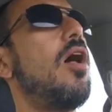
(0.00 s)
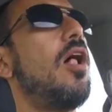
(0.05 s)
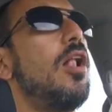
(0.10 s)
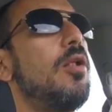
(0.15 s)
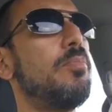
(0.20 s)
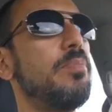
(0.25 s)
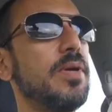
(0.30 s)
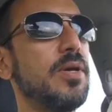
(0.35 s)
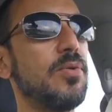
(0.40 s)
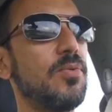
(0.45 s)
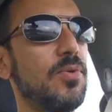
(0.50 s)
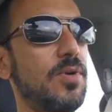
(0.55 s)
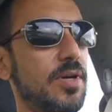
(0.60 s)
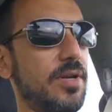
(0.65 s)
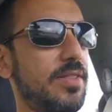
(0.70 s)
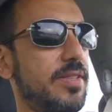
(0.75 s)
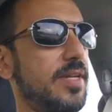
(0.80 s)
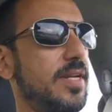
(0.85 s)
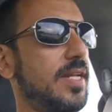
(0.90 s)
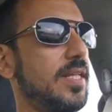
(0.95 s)
all be
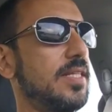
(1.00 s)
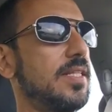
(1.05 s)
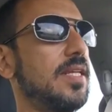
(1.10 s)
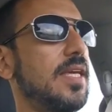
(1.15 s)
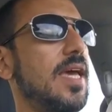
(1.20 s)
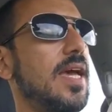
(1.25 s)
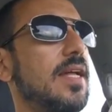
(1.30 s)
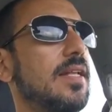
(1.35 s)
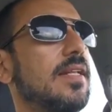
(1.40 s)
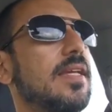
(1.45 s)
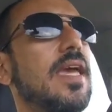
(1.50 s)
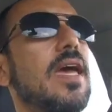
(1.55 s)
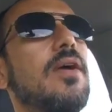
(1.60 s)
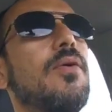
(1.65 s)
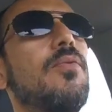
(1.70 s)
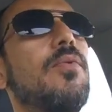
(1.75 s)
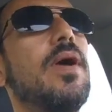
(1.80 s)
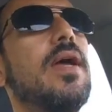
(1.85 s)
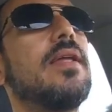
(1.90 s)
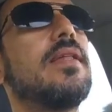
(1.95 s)
worth it at the end.
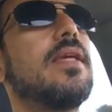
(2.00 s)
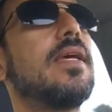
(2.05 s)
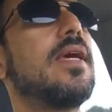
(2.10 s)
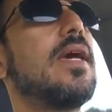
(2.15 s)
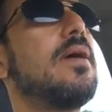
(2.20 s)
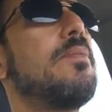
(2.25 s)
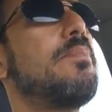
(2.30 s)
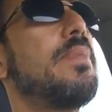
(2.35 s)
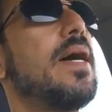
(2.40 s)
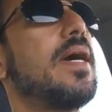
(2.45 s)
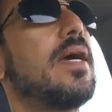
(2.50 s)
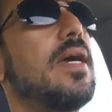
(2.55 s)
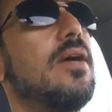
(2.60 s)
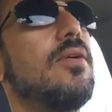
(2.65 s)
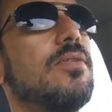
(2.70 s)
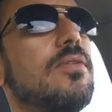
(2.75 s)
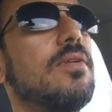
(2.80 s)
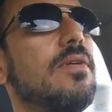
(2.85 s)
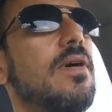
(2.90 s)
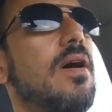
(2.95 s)
Can't wait to get back
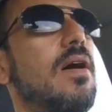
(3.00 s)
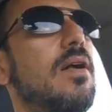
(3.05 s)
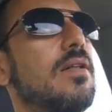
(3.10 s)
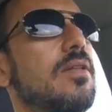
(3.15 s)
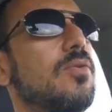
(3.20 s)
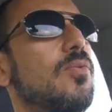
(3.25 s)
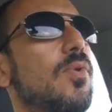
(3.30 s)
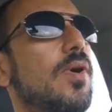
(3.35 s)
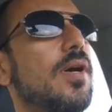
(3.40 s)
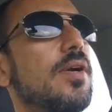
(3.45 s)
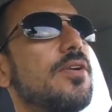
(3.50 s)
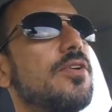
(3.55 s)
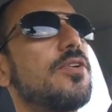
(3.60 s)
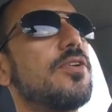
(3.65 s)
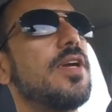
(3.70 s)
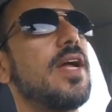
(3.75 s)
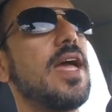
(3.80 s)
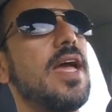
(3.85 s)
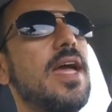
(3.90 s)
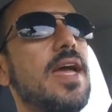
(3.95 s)
out there on the
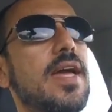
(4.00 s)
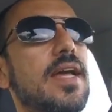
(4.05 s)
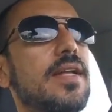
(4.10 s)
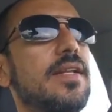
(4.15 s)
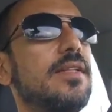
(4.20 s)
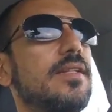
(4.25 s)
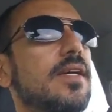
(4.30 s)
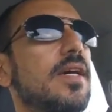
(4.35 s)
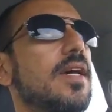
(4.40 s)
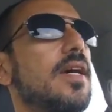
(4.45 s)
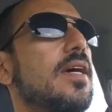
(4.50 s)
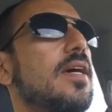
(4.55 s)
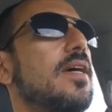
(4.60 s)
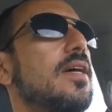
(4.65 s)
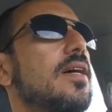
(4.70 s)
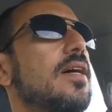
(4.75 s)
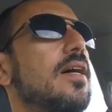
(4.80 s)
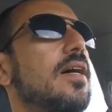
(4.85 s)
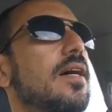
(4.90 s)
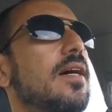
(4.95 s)
water and
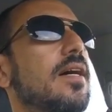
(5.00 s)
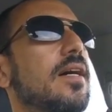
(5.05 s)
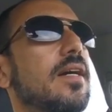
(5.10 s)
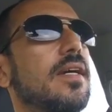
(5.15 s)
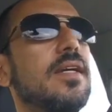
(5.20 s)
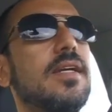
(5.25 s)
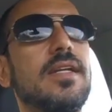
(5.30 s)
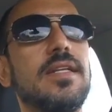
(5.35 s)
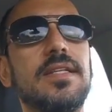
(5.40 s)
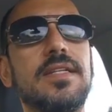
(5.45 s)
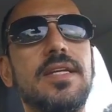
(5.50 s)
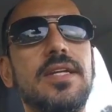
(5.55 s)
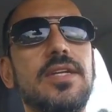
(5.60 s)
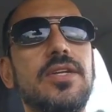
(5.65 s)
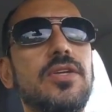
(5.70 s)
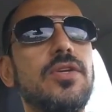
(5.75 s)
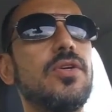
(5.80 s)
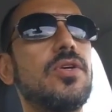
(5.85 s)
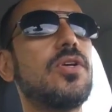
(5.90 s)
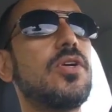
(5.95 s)

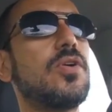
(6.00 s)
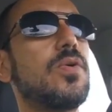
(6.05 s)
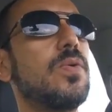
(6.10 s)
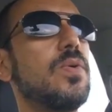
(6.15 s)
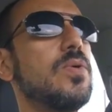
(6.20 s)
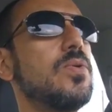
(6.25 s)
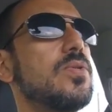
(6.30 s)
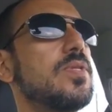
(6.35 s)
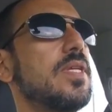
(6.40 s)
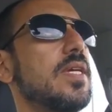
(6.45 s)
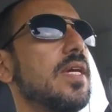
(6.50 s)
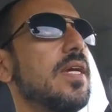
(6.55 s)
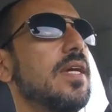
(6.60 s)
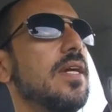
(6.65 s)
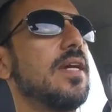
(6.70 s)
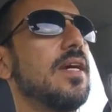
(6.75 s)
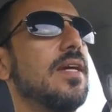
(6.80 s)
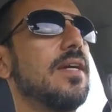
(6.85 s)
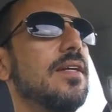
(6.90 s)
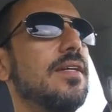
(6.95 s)
continue
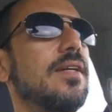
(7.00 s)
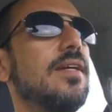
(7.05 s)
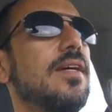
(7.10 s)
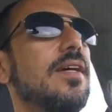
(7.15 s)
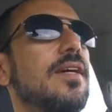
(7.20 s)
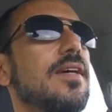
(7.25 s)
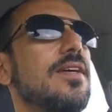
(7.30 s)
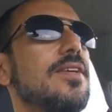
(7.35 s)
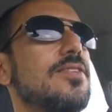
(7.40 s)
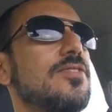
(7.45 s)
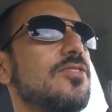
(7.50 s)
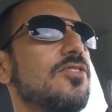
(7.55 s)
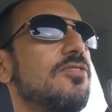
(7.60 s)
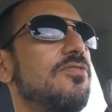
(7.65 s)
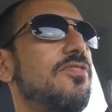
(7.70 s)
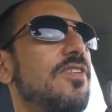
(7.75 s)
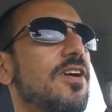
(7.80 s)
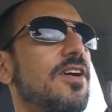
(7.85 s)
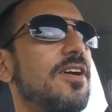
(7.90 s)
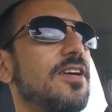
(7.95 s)
cruising. So
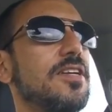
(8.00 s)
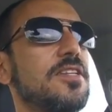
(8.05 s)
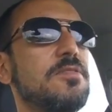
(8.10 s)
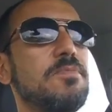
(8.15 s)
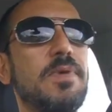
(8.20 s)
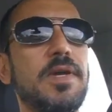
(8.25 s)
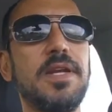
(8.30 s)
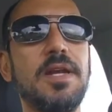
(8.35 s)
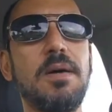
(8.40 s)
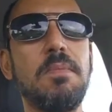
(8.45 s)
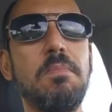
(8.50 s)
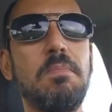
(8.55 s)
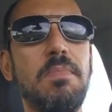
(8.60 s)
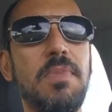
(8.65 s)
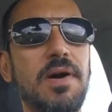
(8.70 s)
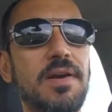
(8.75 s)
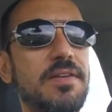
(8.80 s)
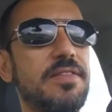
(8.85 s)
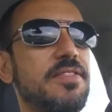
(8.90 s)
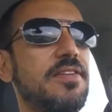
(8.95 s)
far it's been a
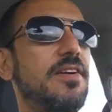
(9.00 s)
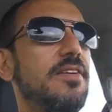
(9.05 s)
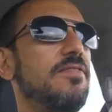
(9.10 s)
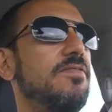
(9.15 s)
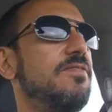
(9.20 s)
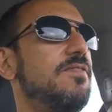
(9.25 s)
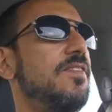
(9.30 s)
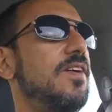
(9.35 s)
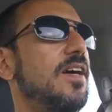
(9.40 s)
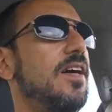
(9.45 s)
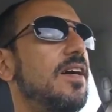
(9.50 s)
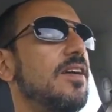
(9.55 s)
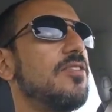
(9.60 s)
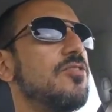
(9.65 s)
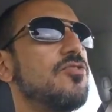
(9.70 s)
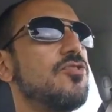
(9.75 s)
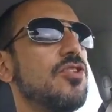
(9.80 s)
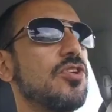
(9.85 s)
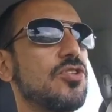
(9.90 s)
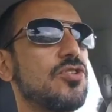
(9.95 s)
month of
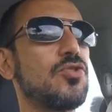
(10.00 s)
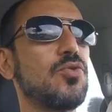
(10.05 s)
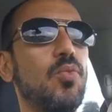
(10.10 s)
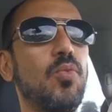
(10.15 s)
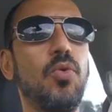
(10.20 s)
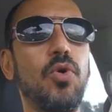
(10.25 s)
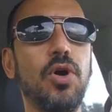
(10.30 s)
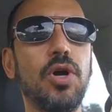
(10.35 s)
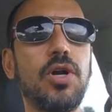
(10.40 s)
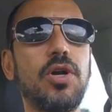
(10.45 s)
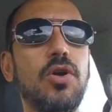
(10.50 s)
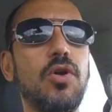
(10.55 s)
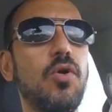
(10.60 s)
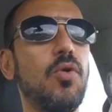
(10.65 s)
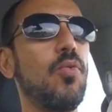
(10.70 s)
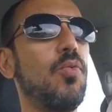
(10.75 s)
just work.